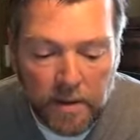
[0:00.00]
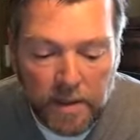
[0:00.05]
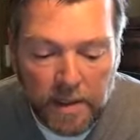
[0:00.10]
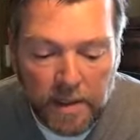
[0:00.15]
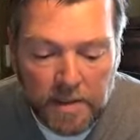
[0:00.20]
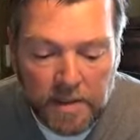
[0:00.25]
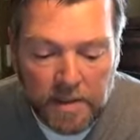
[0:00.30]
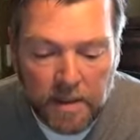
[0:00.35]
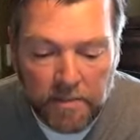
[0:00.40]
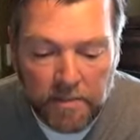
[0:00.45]

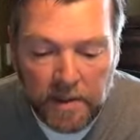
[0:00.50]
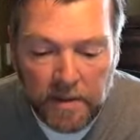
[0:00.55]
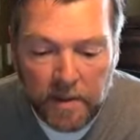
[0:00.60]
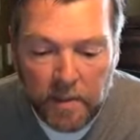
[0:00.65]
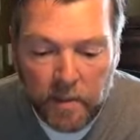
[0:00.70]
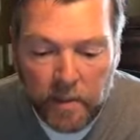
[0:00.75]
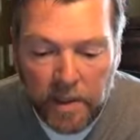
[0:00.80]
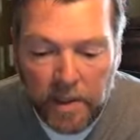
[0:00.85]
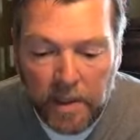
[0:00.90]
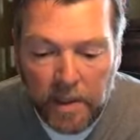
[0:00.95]
that's something
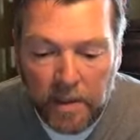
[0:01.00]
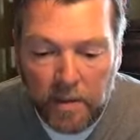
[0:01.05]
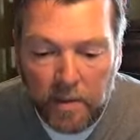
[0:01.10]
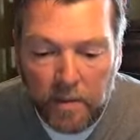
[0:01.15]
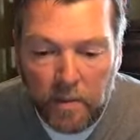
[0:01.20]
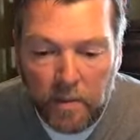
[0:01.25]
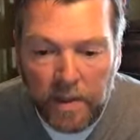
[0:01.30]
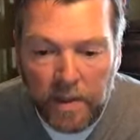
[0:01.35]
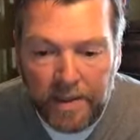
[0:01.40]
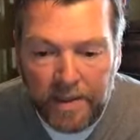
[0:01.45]
that we
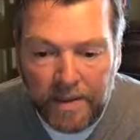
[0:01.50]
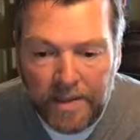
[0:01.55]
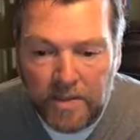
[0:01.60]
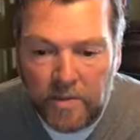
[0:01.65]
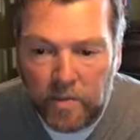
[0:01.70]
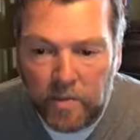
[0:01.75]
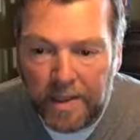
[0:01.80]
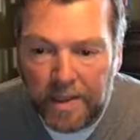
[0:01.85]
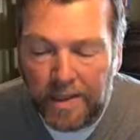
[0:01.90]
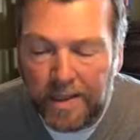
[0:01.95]
we at
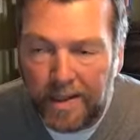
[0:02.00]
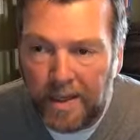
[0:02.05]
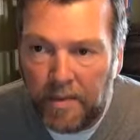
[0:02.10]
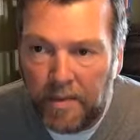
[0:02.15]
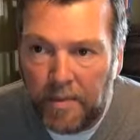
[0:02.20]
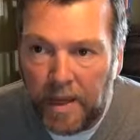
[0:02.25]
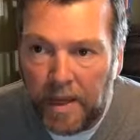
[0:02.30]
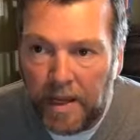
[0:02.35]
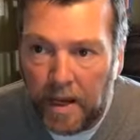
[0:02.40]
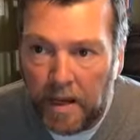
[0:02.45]
least wanted to
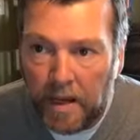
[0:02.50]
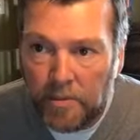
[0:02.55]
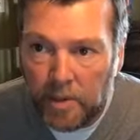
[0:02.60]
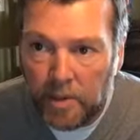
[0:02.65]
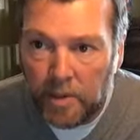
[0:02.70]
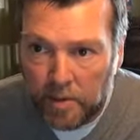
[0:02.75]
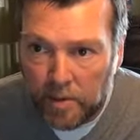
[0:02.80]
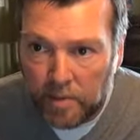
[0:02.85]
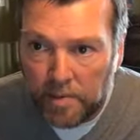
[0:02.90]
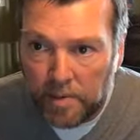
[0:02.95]
keep that
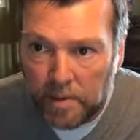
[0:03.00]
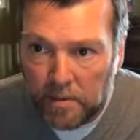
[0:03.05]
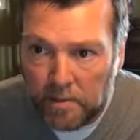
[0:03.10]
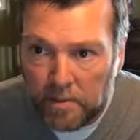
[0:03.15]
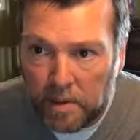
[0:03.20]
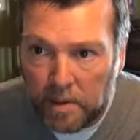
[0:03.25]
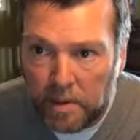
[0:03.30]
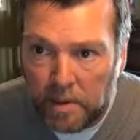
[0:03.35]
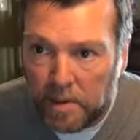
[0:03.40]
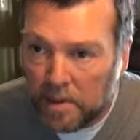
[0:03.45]
option open,
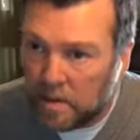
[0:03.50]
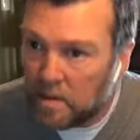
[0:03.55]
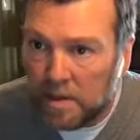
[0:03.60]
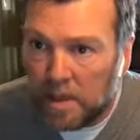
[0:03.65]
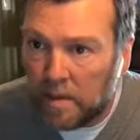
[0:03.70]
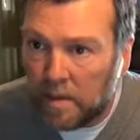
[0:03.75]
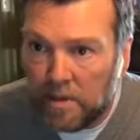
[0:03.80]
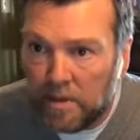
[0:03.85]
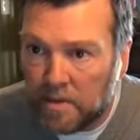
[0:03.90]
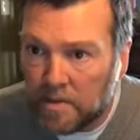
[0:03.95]
and the
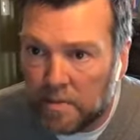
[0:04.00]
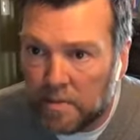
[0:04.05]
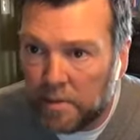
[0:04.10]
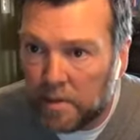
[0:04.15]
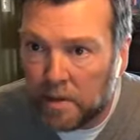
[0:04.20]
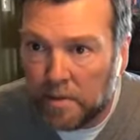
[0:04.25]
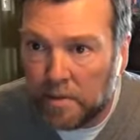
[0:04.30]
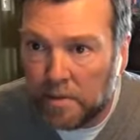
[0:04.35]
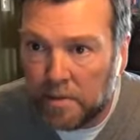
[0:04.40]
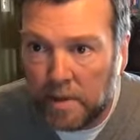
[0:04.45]
ESOP doesn't
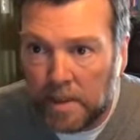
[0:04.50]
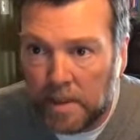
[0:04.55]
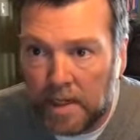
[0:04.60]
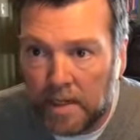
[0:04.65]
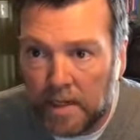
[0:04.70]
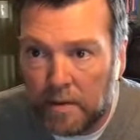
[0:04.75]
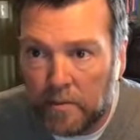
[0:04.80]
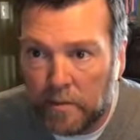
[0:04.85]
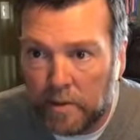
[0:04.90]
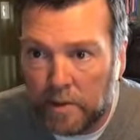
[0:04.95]
preclude
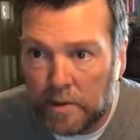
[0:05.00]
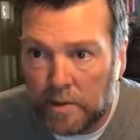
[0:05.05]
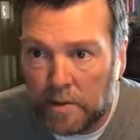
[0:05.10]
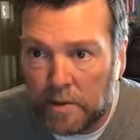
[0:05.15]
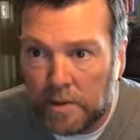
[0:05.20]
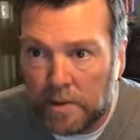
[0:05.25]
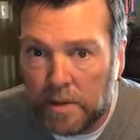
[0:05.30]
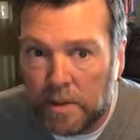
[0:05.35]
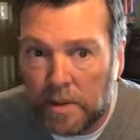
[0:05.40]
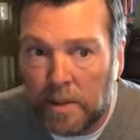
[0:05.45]
that, which is
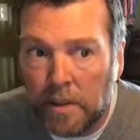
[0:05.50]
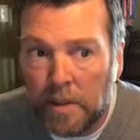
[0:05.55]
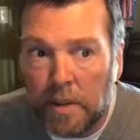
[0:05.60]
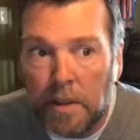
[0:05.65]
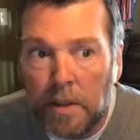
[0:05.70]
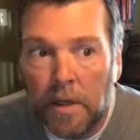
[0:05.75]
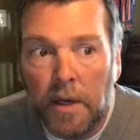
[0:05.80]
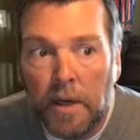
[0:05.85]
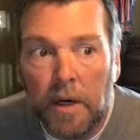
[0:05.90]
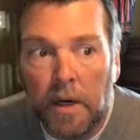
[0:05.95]
good.
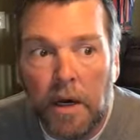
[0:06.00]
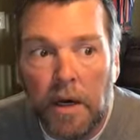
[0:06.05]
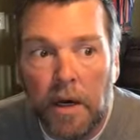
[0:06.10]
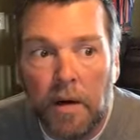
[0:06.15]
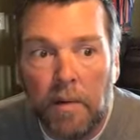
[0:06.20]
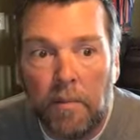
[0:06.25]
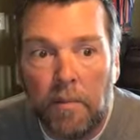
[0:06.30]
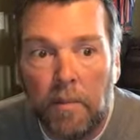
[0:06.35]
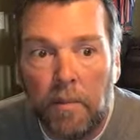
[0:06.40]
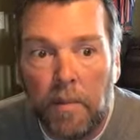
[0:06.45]

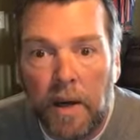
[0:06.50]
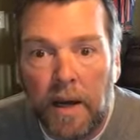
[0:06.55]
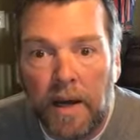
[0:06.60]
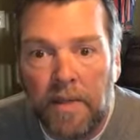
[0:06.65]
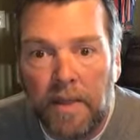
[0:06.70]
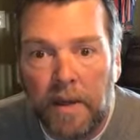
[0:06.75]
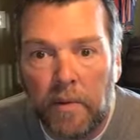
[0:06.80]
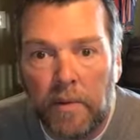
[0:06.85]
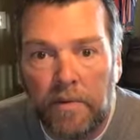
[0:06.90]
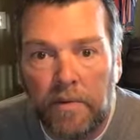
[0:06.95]
Um, I
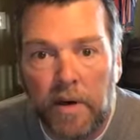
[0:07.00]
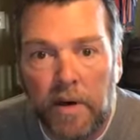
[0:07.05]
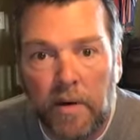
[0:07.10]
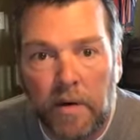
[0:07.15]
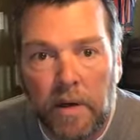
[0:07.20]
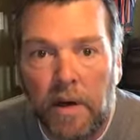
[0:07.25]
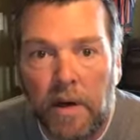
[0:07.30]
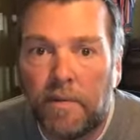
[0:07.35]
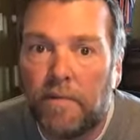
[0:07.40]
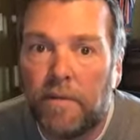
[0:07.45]
think we
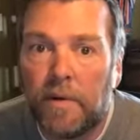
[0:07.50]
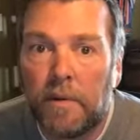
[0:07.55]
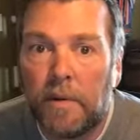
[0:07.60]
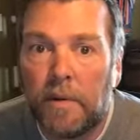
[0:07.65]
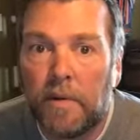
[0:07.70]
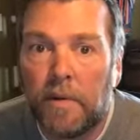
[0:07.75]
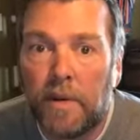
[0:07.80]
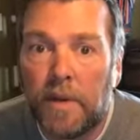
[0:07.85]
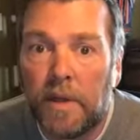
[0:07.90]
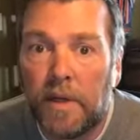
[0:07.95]
felt
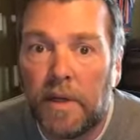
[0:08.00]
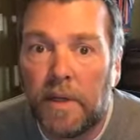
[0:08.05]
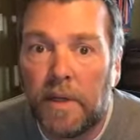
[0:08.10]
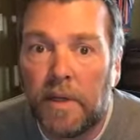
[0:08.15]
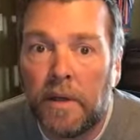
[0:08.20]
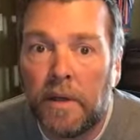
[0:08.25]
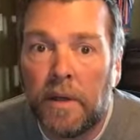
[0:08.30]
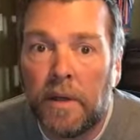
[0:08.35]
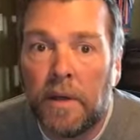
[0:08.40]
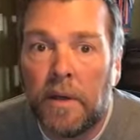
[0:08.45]
comfortable that